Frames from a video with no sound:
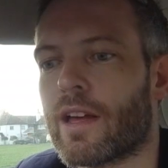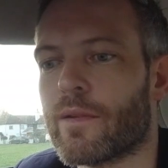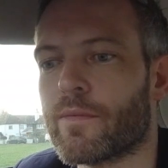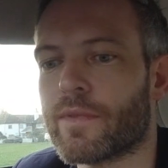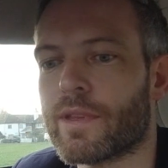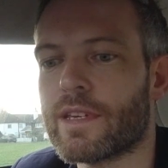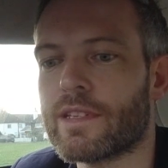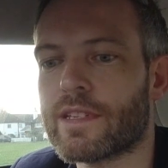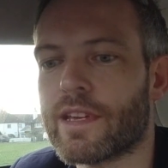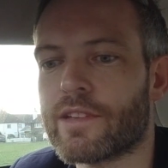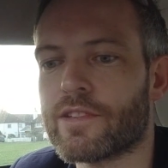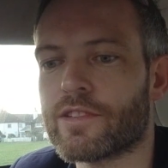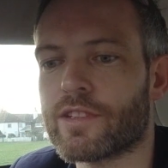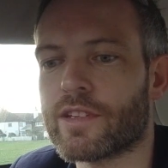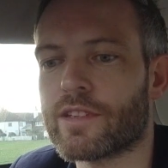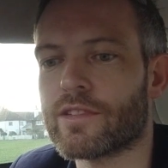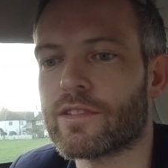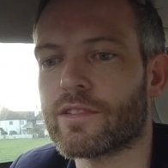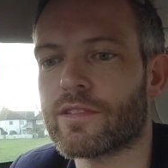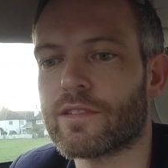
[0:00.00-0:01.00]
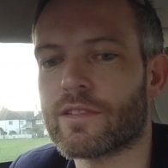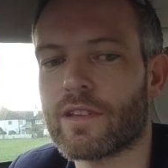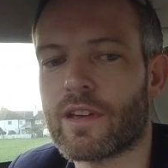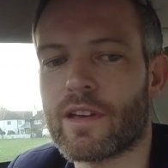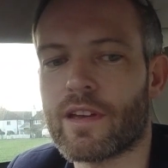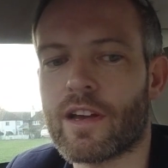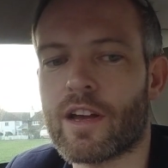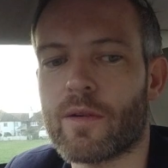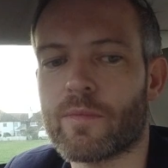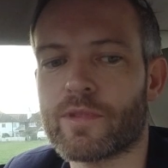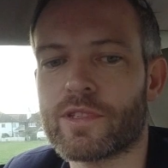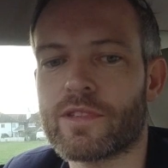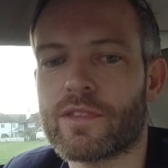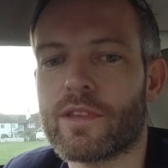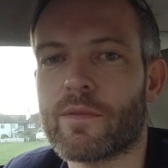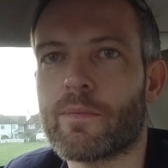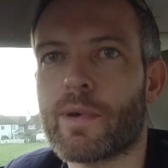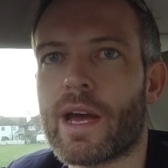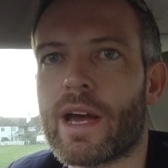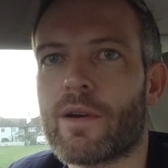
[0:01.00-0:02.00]
These engines upped
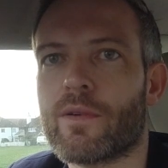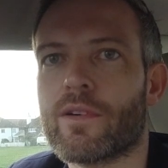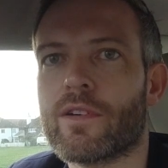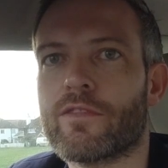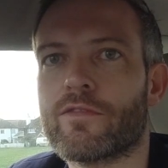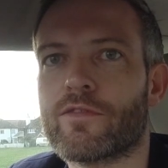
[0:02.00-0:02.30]
the power